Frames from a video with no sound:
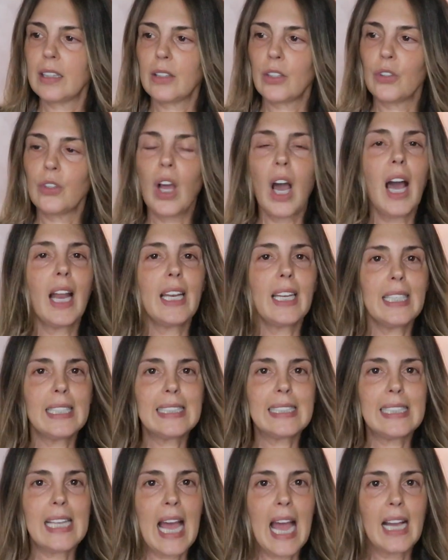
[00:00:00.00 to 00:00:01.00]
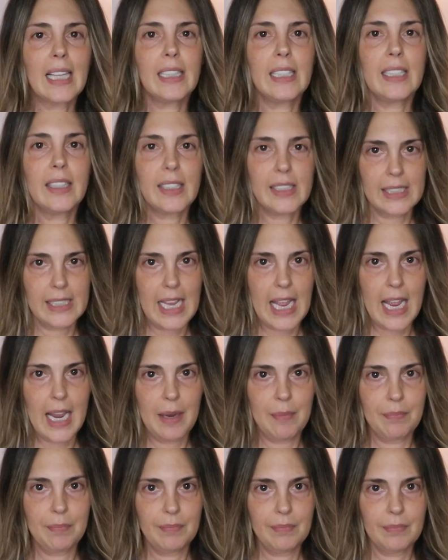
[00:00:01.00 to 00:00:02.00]
they're not exactly the
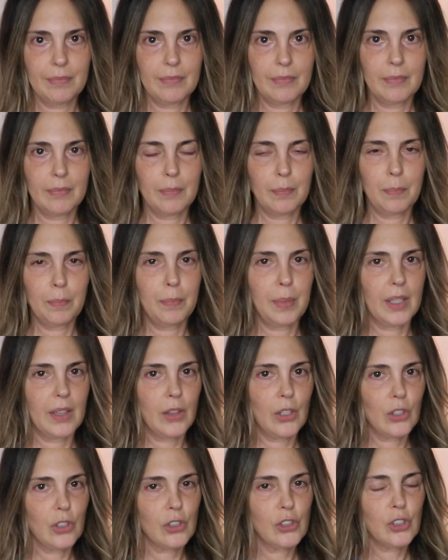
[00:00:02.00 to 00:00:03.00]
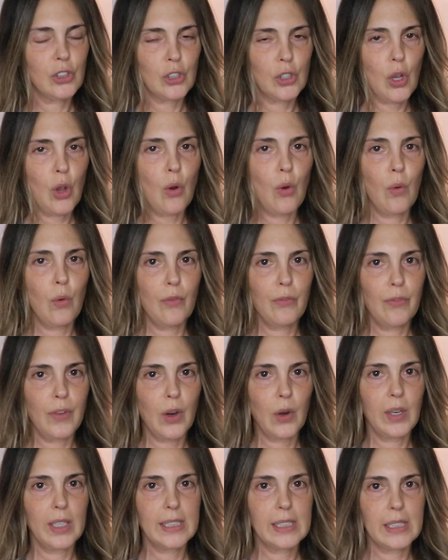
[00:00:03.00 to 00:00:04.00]
same, but they're so
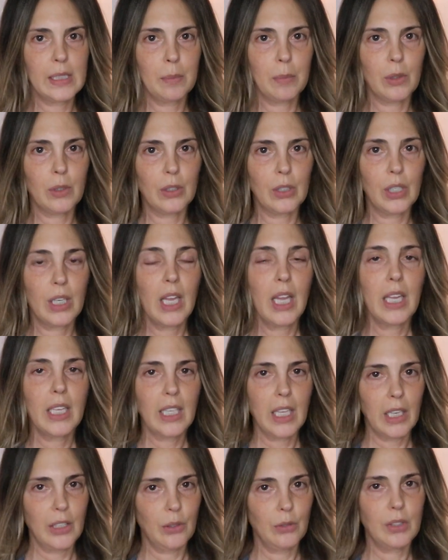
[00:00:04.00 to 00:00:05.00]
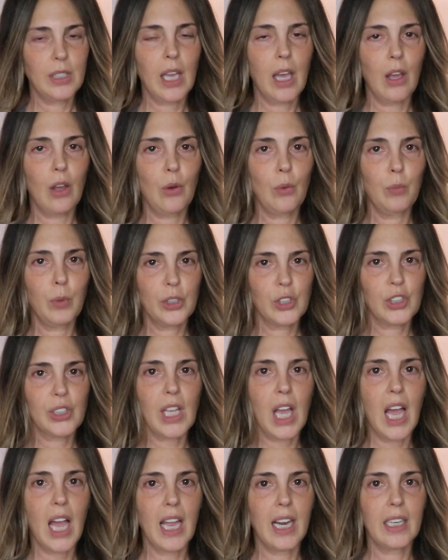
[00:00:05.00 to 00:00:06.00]
very similar. Can you tell which
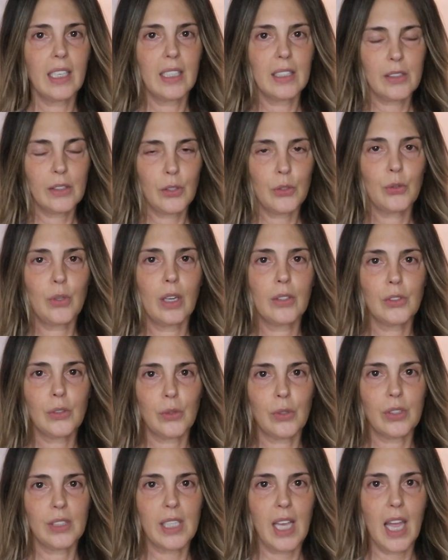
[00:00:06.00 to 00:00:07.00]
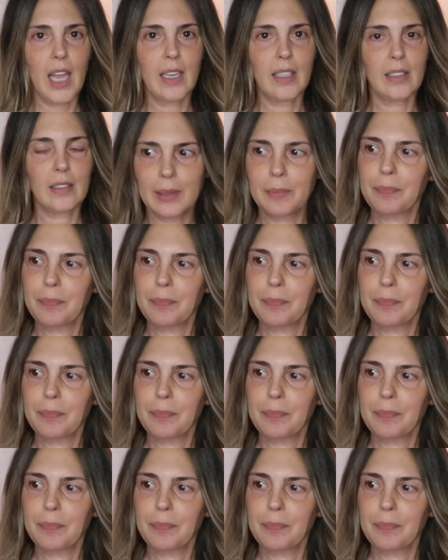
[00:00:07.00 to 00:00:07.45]
side is the drugstore side?